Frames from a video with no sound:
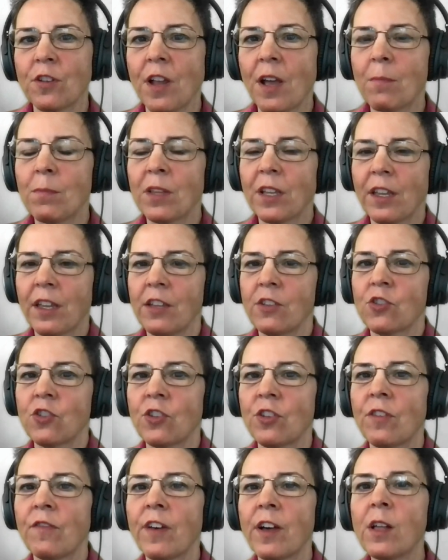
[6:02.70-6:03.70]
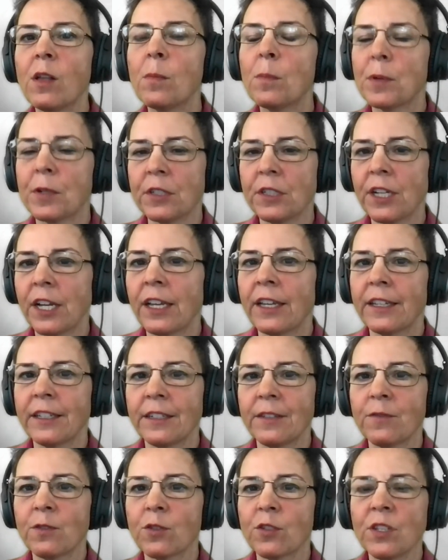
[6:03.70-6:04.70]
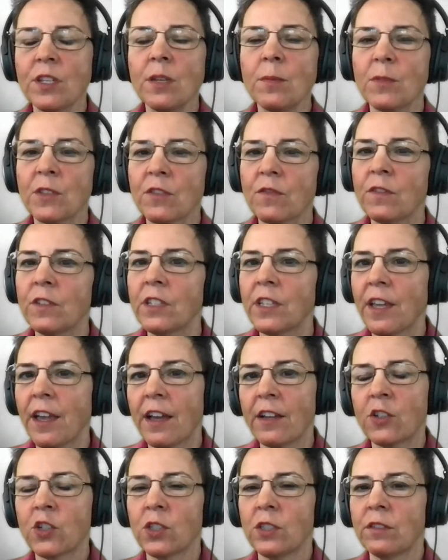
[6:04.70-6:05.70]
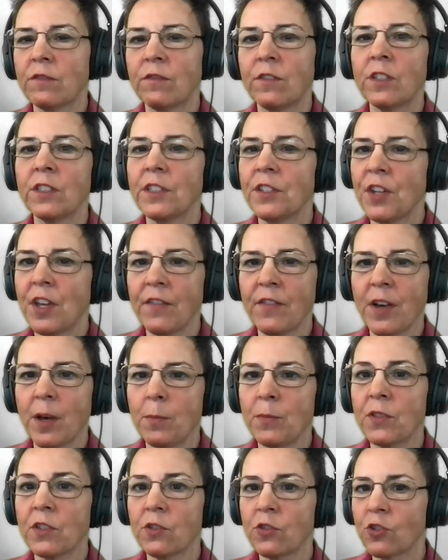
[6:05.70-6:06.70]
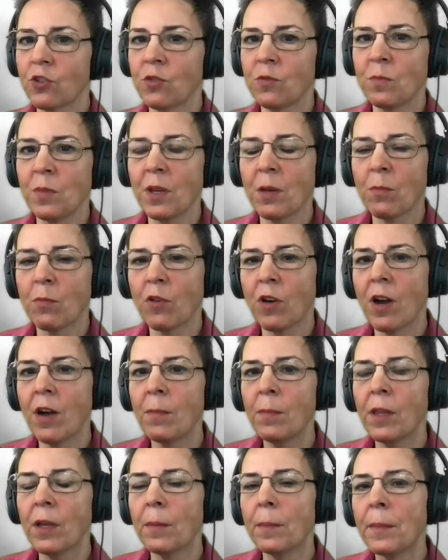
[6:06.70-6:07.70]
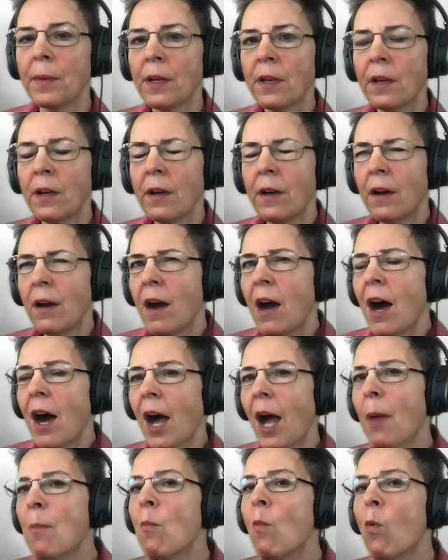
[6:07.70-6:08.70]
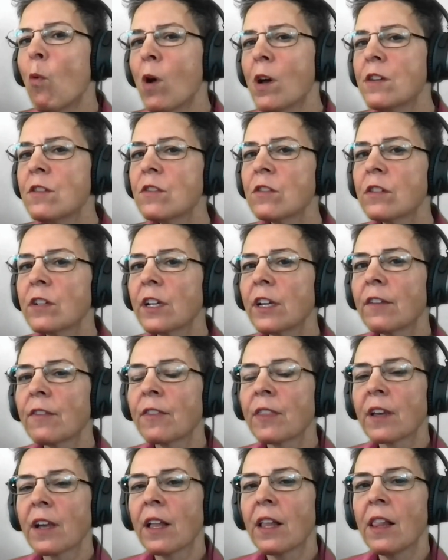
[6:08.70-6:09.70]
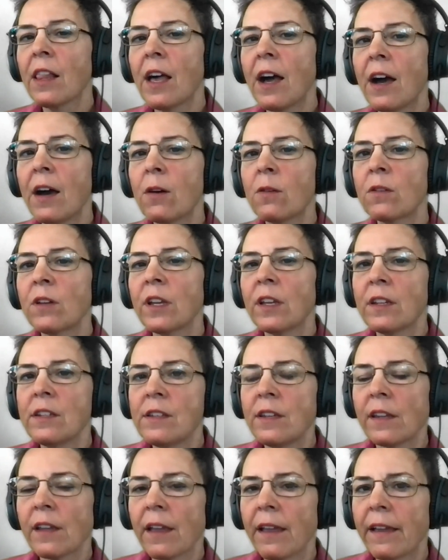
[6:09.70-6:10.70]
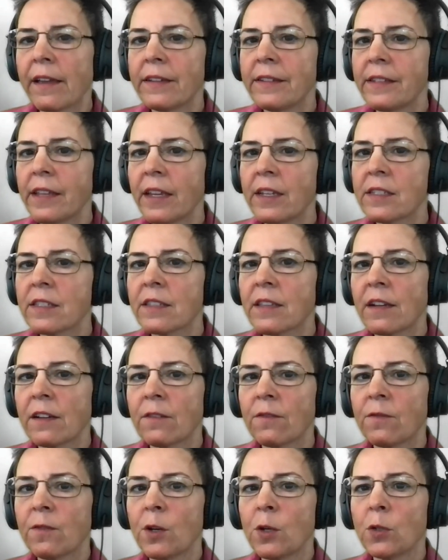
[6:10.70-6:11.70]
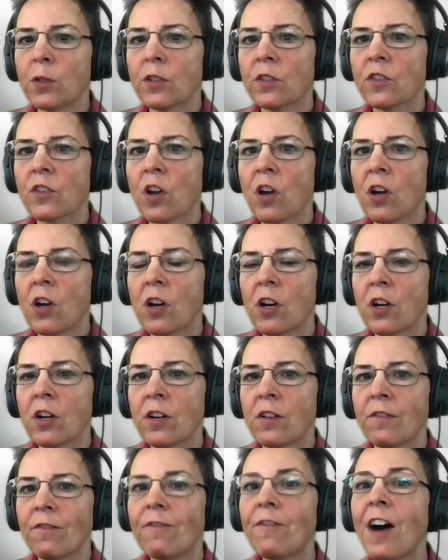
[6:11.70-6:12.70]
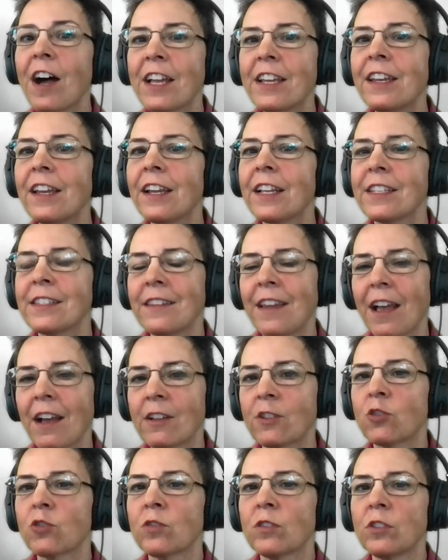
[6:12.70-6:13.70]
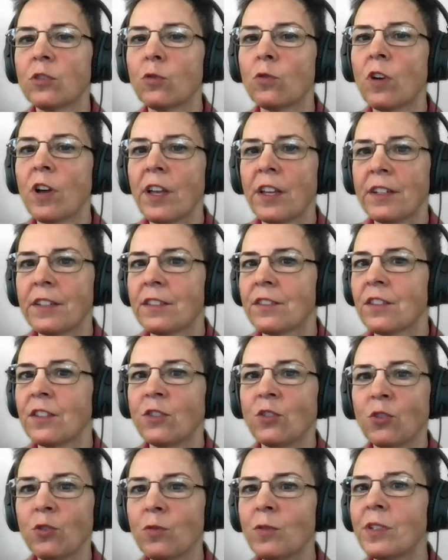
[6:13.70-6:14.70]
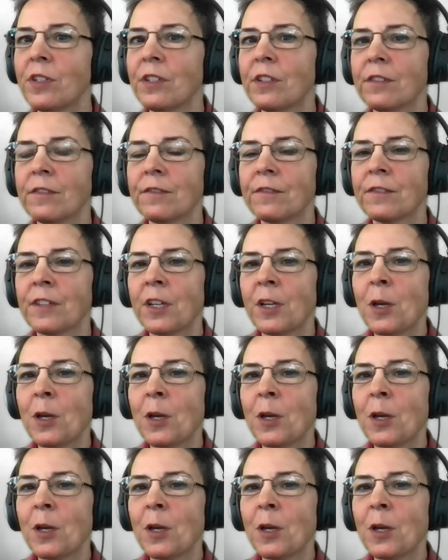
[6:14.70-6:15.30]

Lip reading: application developer, and if your team is fully agile and fully DevOps, it shouldn't be a problem. I'm wondering if the cloud and data center folks find it as natural and as intuitive,